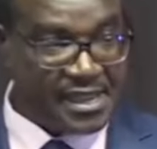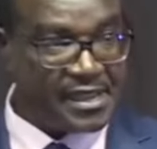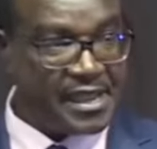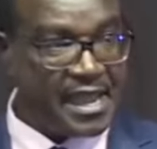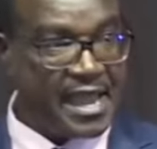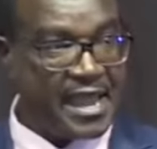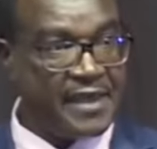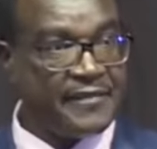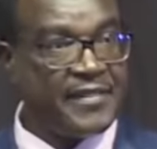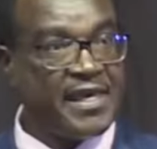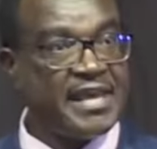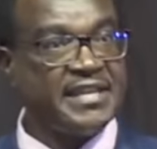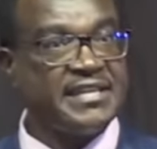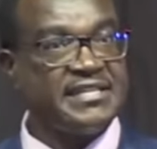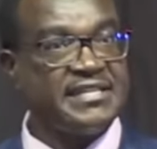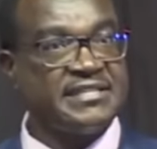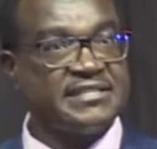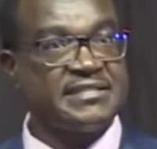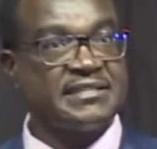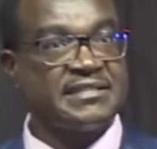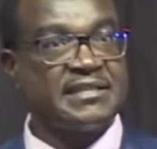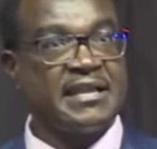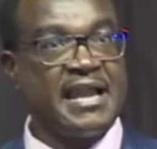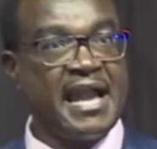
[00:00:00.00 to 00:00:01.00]
that
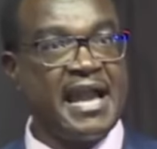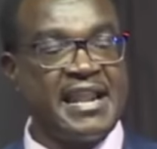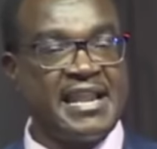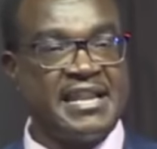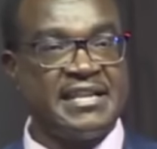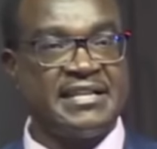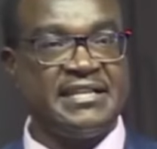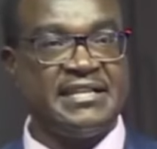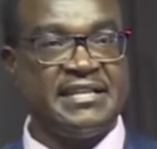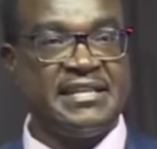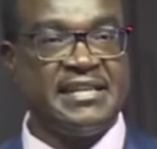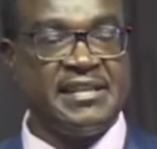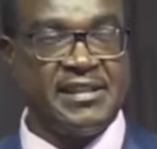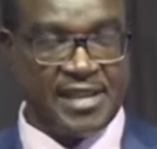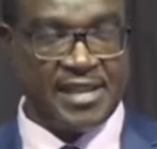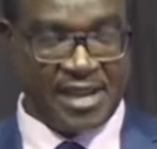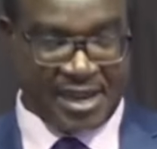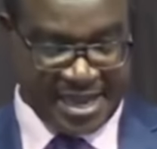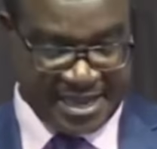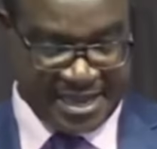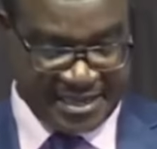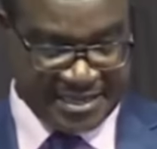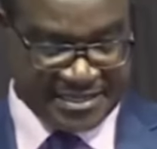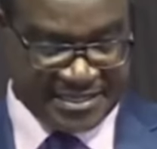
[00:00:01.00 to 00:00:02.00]
is currently
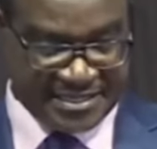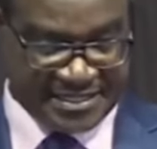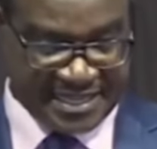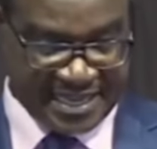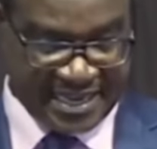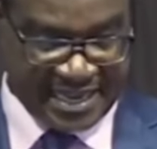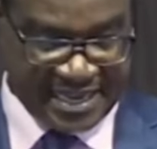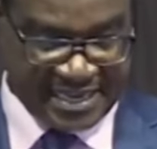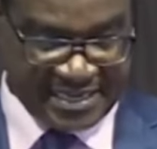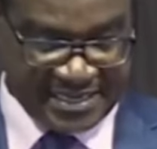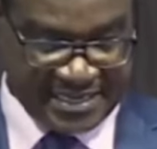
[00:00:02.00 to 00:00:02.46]
in its second